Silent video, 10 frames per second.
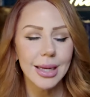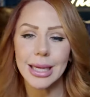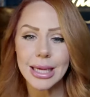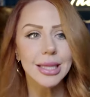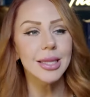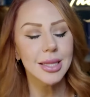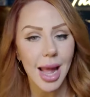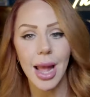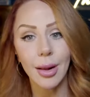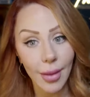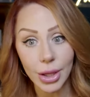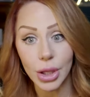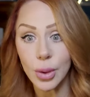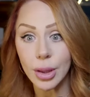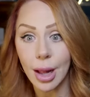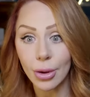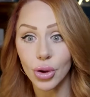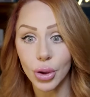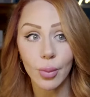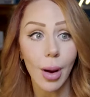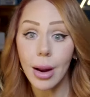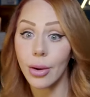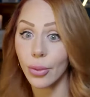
And he's saying, like, you get that shit right.